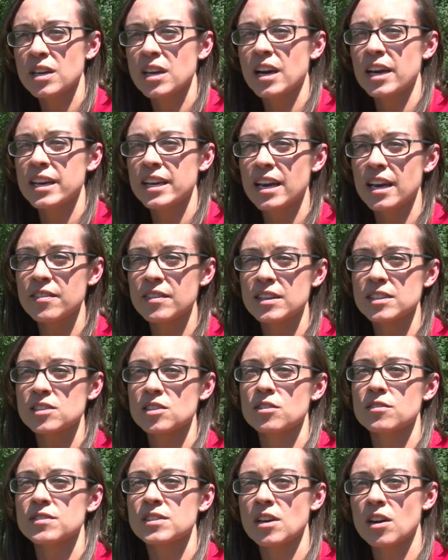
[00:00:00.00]
Again, that
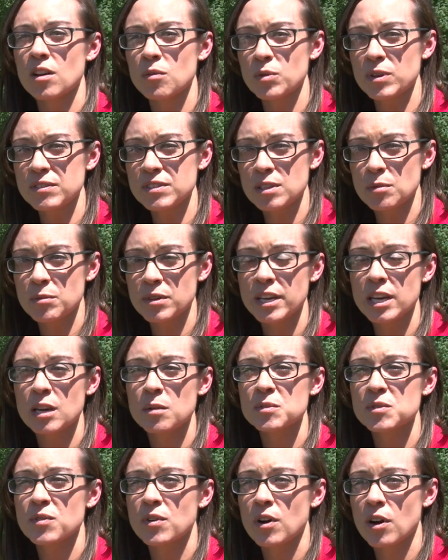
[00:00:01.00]
serves, we have summer
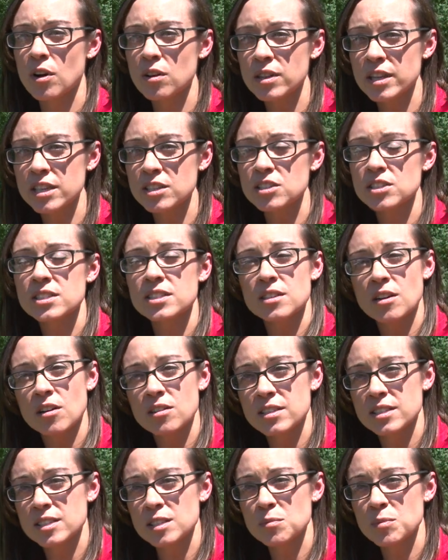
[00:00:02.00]
camps for all ages and
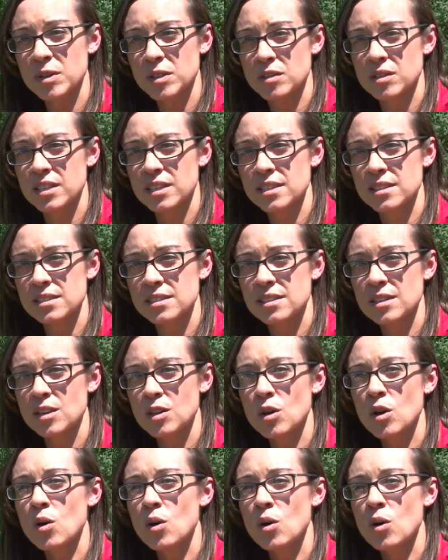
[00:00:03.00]
all disabilities.